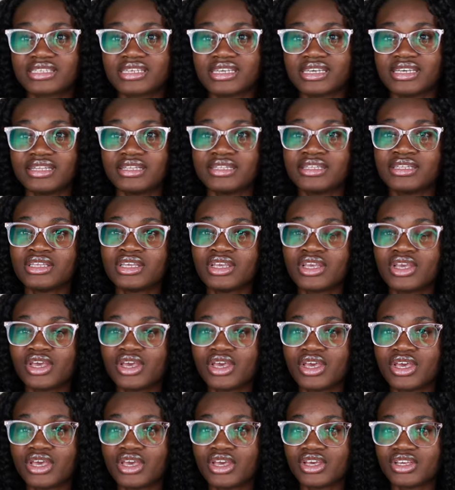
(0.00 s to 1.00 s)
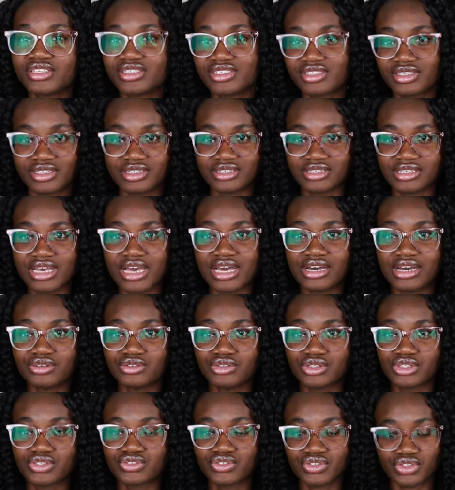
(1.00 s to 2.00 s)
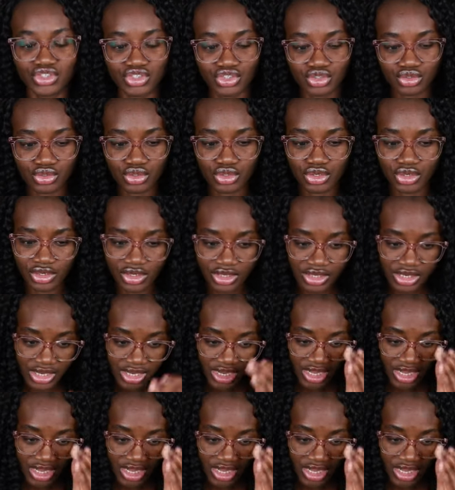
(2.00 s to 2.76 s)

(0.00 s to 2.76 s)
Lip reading: than 6 hours for sure.